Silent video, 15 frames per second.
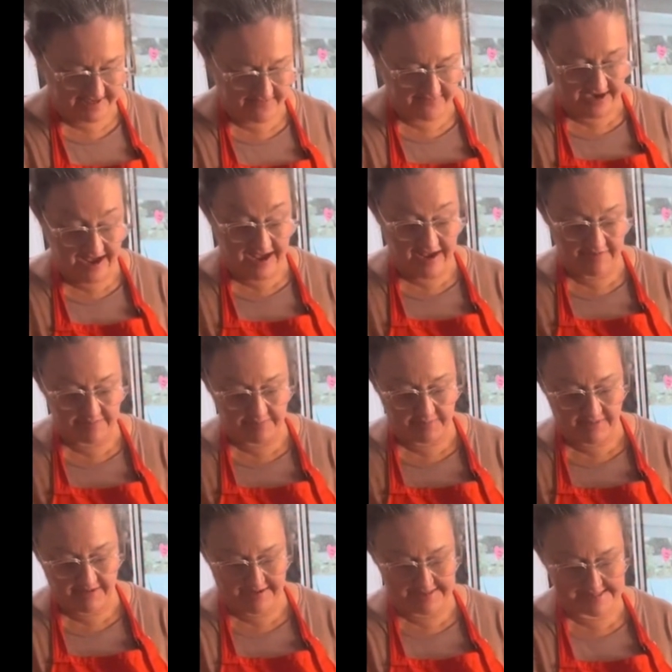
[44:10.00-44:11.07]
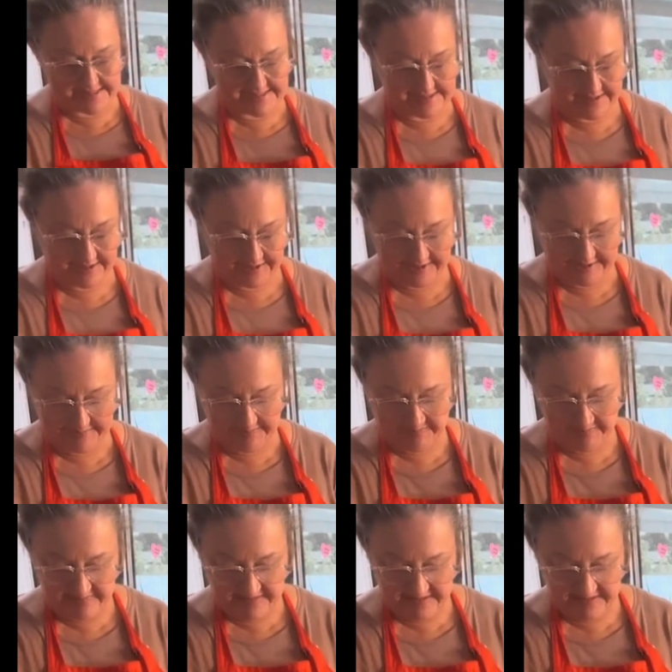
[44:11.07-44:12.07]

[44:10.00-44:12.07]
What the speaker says: it even half price. So